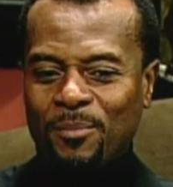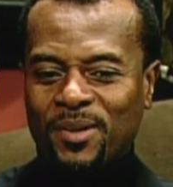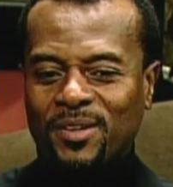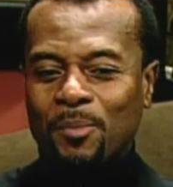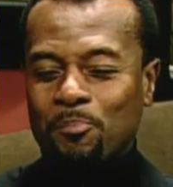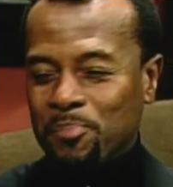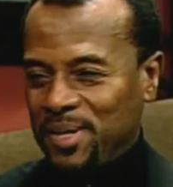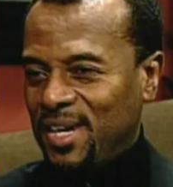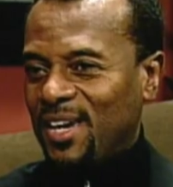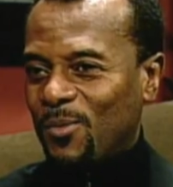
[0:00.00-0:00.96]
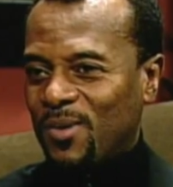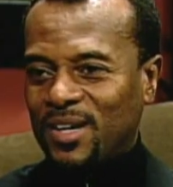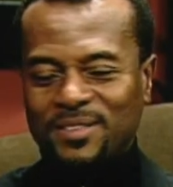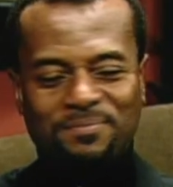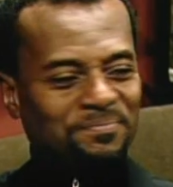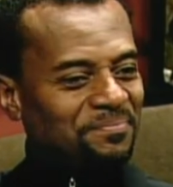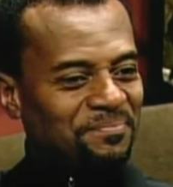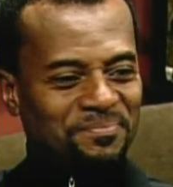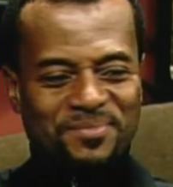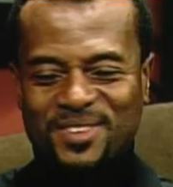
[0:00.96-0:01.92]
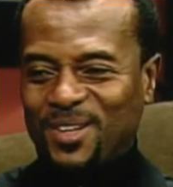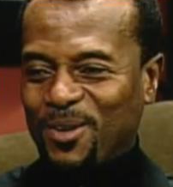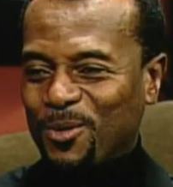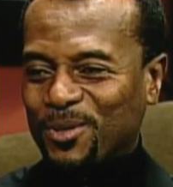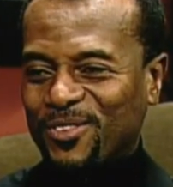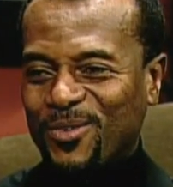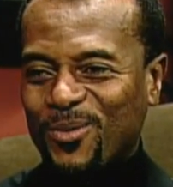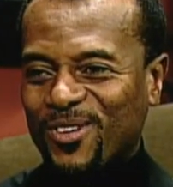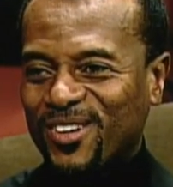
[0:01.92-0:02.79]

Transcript: but being one, it's a whole different world.